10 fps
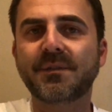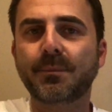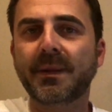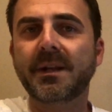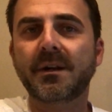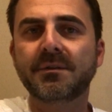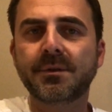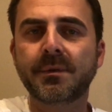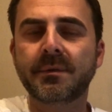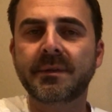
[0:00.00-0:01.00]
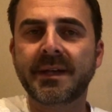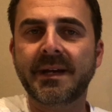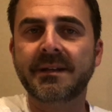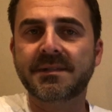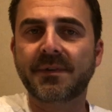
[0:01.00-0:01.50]
If you're planning on doing
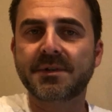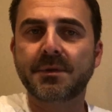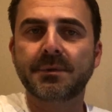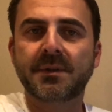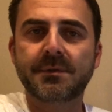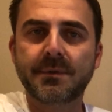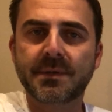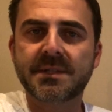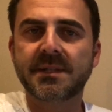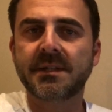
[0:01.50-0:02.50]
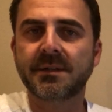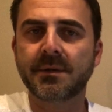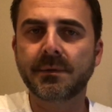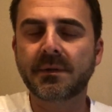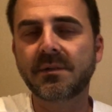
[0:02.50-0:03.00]
that as far as going to New York City and
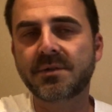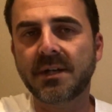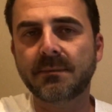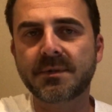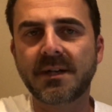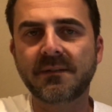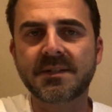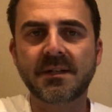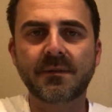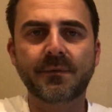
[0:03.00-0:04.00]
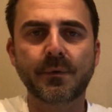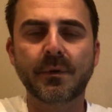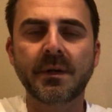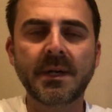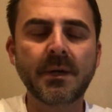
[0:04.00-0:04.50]
going to the Jacob Javits Center for